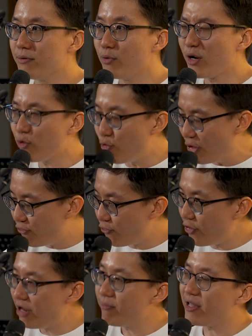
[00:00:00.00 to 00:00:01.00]
We want to
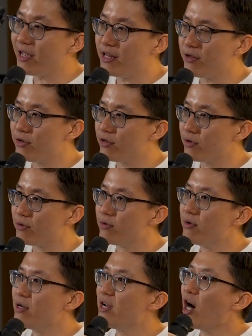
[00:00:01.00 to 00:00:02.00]
reframe that
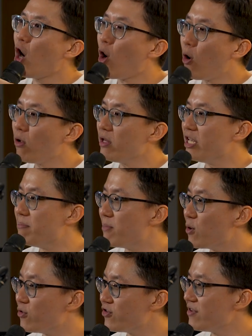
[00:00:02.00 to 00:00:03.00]
into all
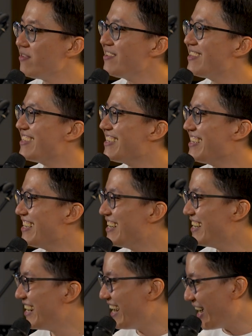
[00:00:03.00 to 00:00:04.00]
emotions
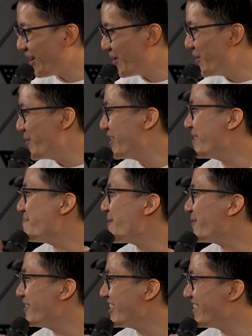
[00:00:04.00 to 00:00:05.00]
are good
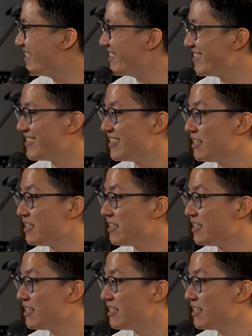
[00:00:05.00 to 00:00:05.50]
emotions.